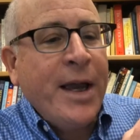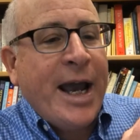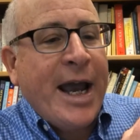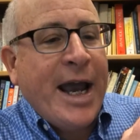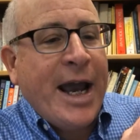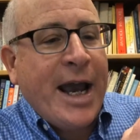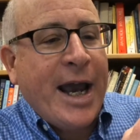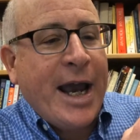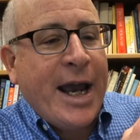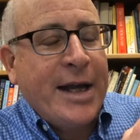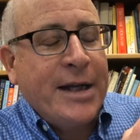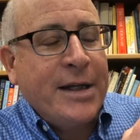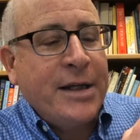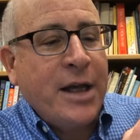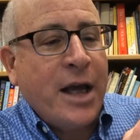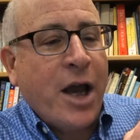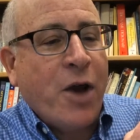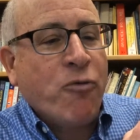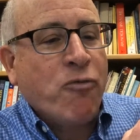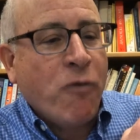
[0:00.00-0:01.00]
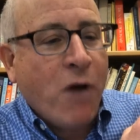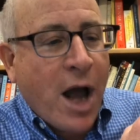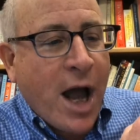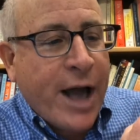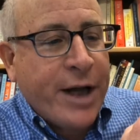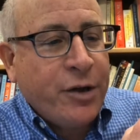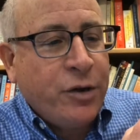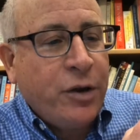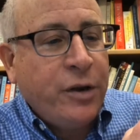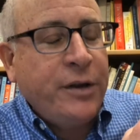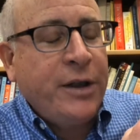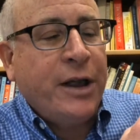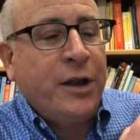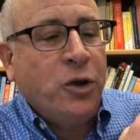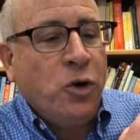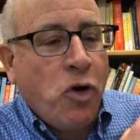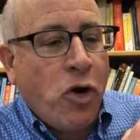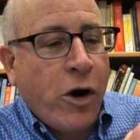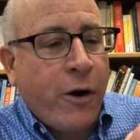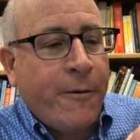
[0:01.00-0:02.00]
and uh, Ronald and
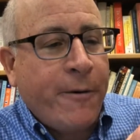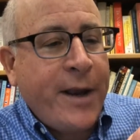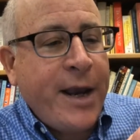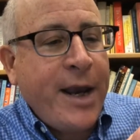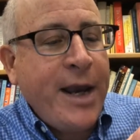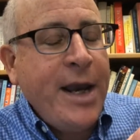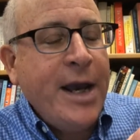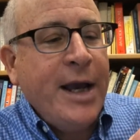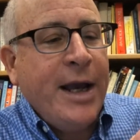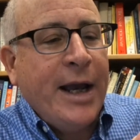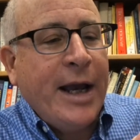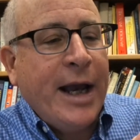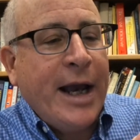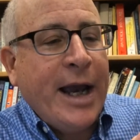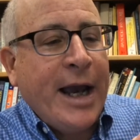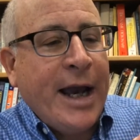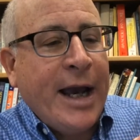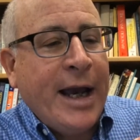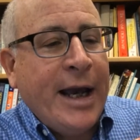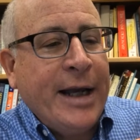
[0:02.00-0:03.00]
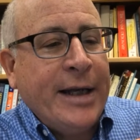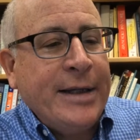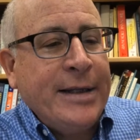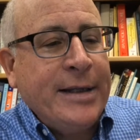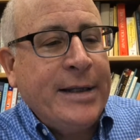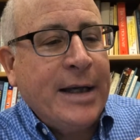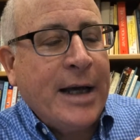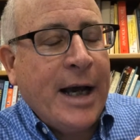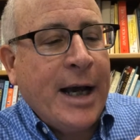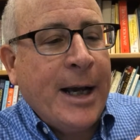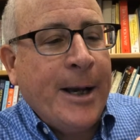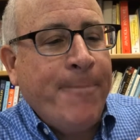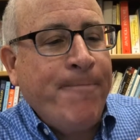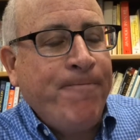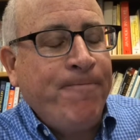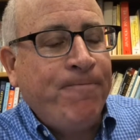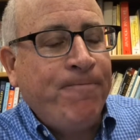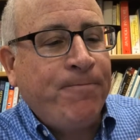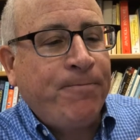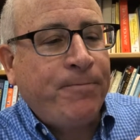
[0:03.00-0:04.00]
Lori and
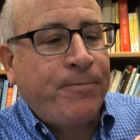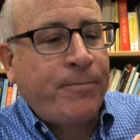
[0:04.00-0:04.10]
um,